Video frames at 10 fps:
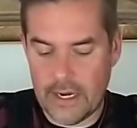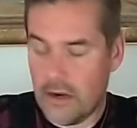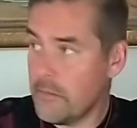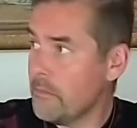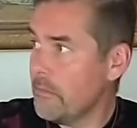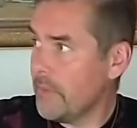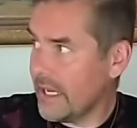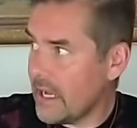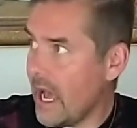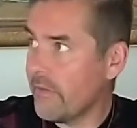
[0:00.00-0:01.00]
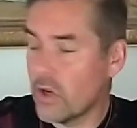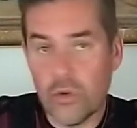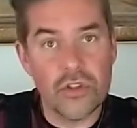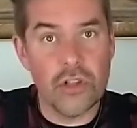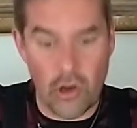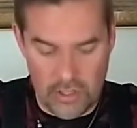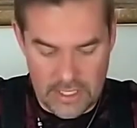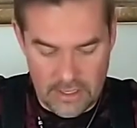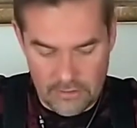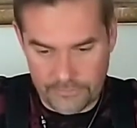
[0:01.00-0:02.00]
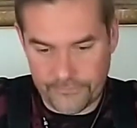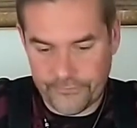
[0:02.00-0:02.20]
year, but I have a good start here.